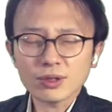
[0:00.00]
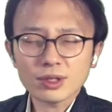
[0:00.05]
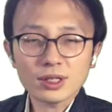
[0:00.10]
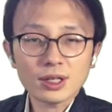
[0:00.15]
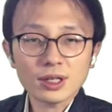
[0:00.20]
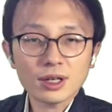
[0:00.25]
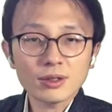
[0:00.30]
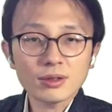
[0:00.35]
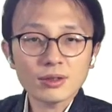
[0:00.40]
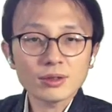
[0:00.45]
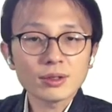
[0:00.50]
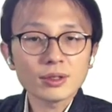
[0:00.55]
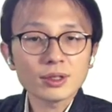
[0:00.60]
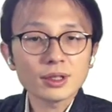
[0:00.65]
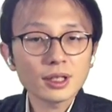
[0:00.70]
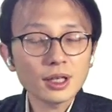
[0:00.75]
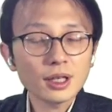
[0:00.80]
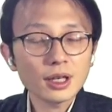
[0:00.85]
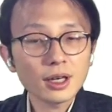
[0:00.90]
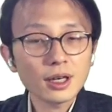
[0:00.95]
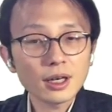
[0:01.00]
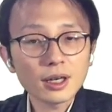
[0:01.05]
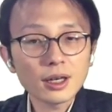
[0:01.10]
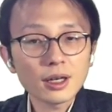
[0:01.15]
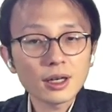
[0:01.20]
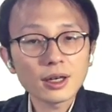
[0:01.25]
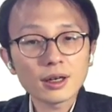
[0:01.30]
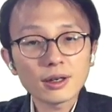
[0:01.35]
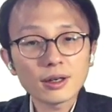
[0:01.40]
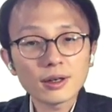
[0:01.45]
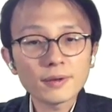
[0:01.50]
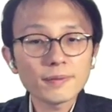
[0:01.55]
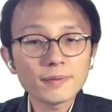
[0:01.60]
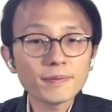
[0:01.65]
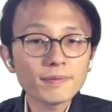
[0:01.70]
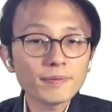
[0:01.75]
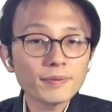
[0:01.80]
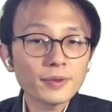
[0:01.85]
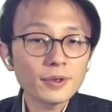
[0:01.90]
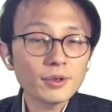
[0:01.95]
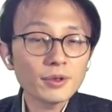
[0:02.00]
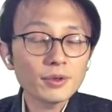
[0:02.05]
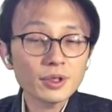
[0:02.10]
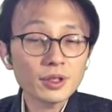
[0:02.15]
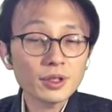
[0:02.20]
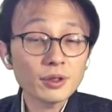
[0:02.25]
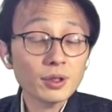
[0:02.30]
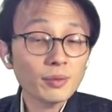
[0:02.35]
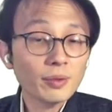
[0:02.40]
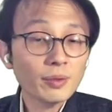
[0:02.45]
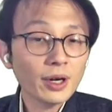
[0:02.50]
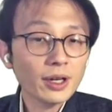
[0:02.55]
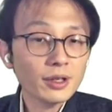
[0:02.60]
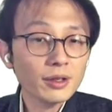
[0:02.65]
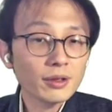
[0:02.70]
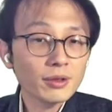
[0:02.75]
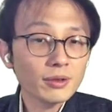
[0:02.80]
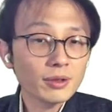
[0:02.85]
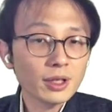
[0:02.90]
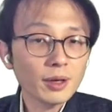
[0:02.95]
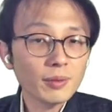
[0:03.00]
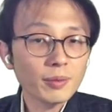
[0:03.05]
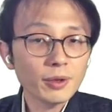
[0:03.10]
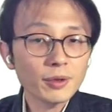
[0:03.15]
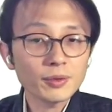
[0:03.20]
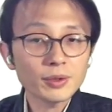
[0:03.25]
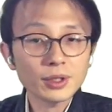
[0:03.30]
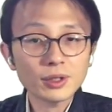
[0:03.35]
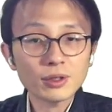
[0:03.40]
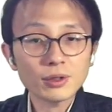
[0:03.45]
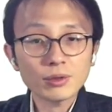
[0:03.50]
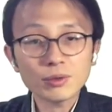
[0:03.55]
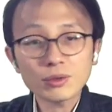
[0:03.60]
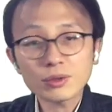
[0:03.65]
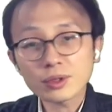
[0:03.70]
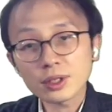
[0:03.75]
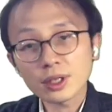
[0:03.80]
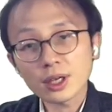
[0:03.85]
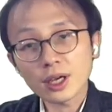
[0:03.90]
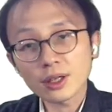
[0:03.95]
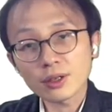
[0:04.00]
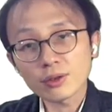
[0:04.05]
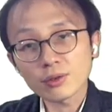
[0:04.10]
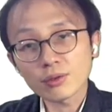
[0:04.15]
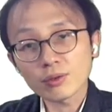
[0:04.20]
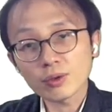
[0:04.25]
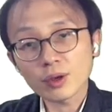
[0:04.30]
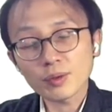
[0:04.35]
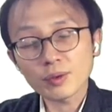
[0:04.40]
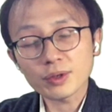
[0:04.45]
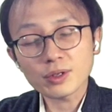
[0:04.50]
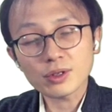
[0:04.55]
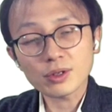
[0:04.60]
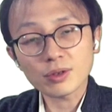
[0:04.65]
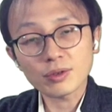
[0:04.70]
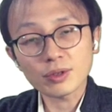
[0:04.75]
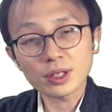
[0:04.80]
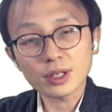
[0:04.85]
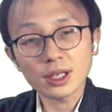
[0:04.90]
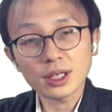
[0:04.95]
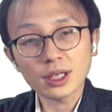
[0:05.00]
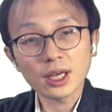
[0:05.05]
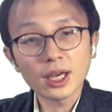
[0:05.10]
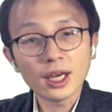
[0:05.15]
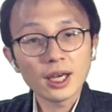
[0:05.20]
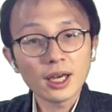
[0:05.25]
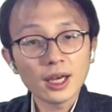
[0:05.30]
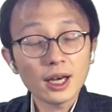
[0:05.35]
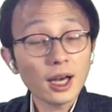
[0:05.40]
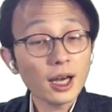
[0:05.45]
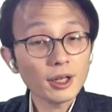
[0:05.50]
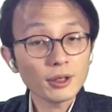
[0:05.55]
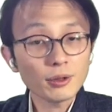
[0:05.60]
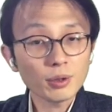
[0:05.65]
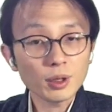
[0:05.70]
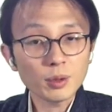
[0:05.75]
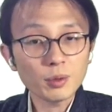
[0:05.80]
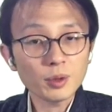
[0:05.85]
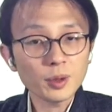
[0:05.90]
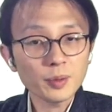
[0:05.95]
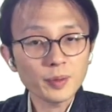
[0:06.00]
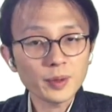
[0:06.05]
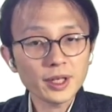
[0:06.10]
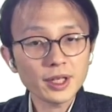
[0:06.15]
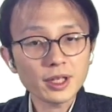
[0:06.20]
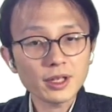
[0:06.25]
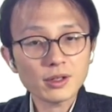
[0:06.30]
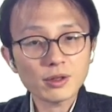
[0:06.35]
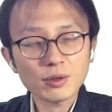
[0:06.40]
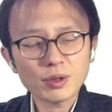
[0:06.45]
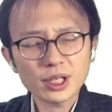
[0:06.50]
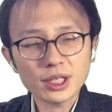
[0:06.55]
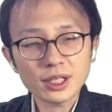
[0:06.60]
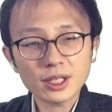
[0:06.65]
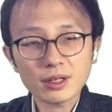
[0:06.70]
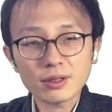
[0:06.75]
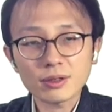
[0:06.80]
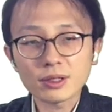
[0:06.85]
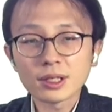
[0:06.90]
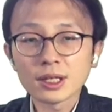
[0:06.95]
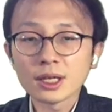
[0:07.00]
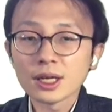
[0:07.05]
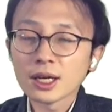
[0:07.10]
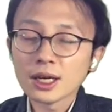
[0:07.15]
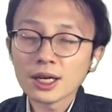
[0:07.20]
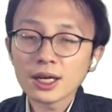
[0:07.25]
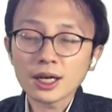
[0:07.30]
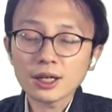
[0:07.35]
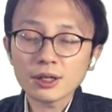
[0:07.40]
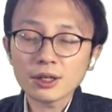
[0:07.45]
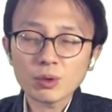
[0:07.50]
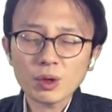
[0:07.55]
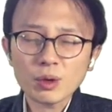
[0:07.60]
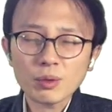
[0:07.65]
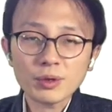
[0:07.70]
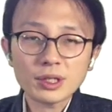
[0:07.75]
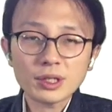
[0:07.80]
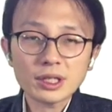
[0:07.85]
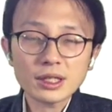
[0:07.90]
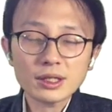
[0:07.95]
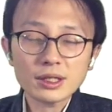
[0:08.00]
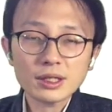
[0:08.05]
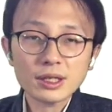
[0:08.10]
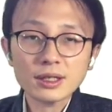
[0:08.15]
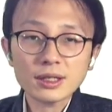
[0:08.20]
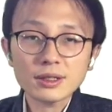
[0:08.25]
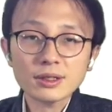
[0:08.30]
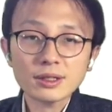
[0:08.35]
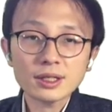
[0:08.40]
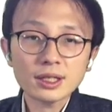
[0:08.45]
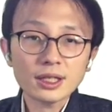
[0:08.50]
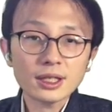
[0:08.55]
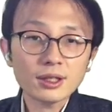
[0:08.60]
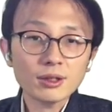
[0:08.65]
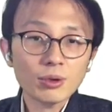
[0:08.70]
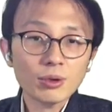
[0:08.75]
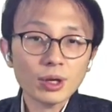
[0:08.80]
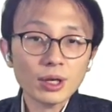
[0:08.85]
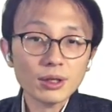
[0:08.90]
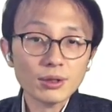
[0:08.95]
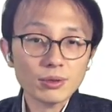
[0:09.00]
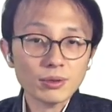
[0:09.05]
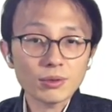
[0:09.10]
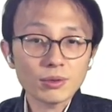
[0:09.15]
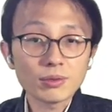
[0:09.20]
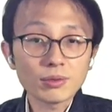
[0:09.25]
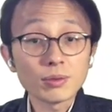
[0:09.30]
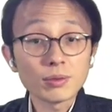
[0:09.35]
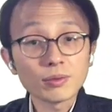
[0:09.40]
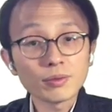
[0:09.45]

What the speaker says: results using different number of the Qs, and we will show the hardware implementation results, and we will discuss the trade-off